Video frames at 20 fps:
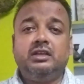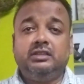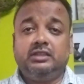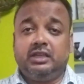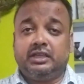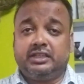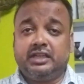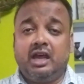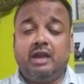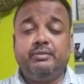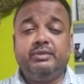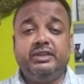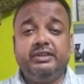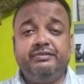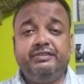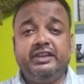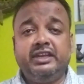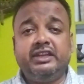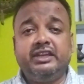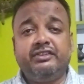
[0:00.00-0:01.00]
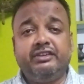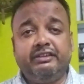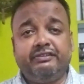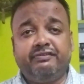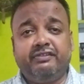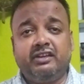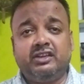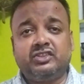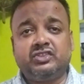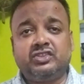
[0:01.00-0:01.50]
The term dividend
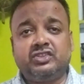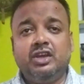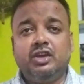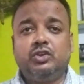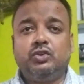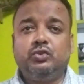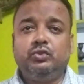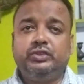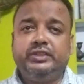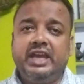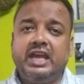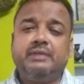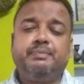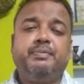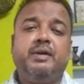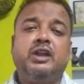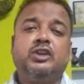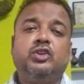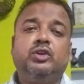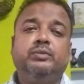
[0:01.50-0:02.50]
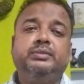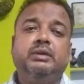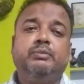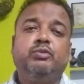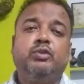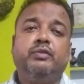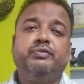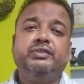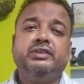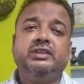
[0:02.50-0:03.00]
refers to that part of the
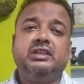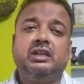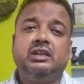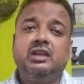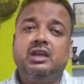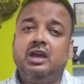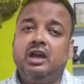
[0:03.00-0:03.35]
profit